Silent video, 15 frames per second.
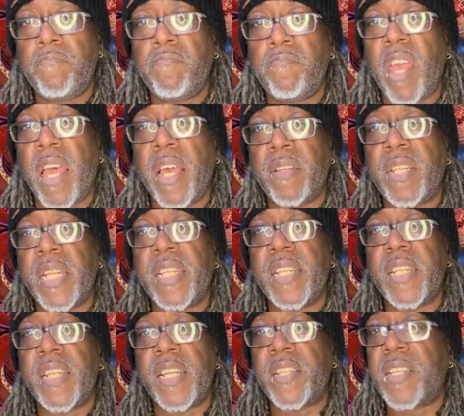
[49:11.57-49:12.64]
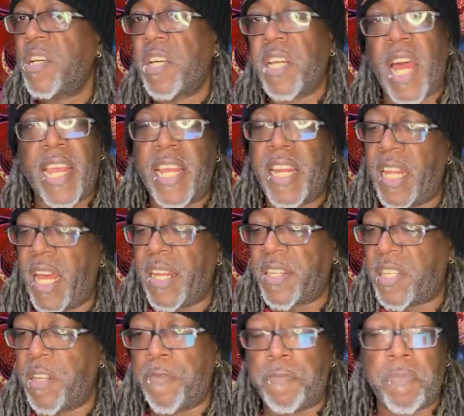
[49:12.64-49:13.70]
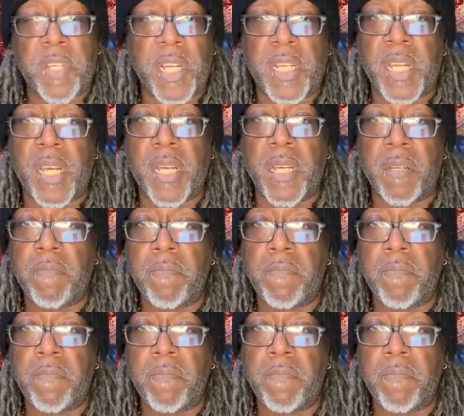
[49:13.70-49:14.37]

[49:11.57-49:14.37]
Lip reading: Yeah, it's good. I get a lot of stuff from TikTok.